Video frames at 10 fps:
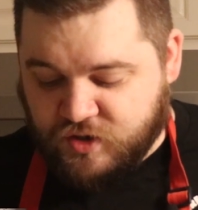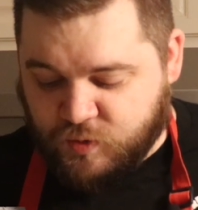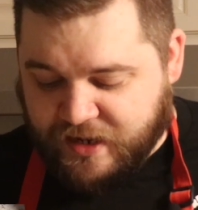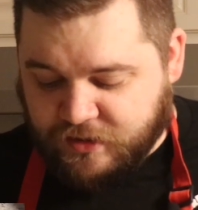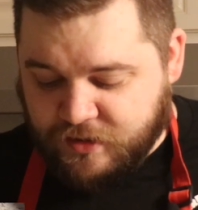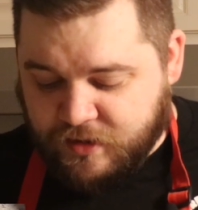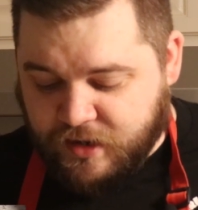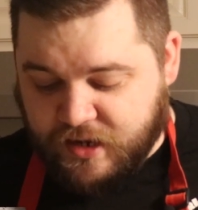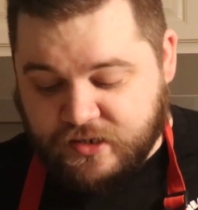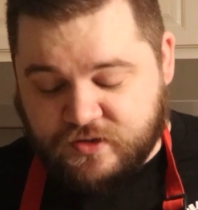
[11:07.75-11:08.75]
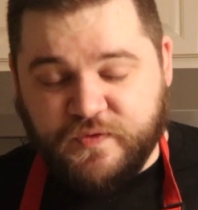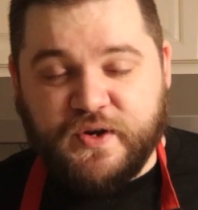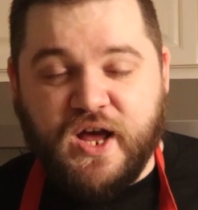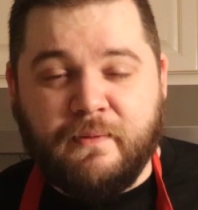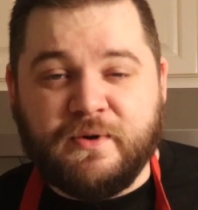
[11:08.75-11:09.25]
Dweller is
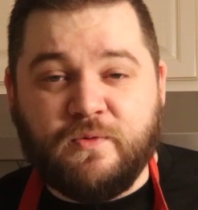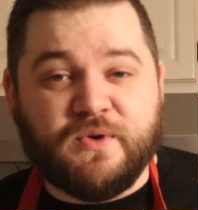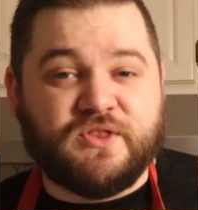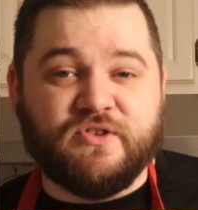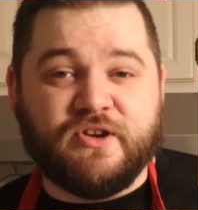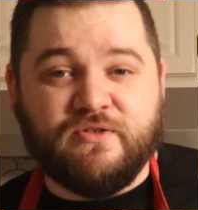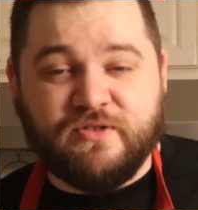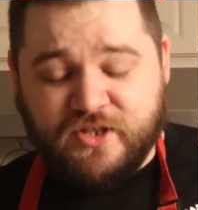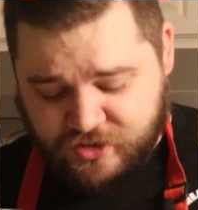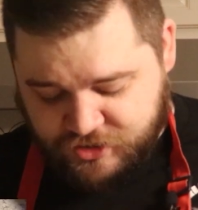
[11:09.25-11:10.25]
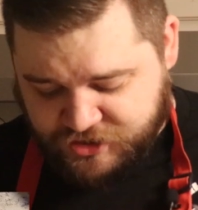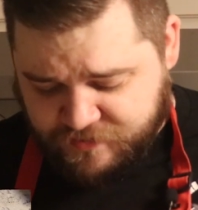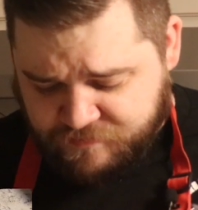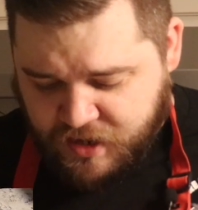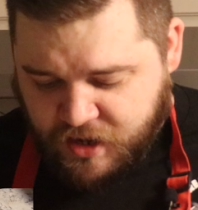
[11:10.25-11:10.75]
phenomenal with Dragoon Searching,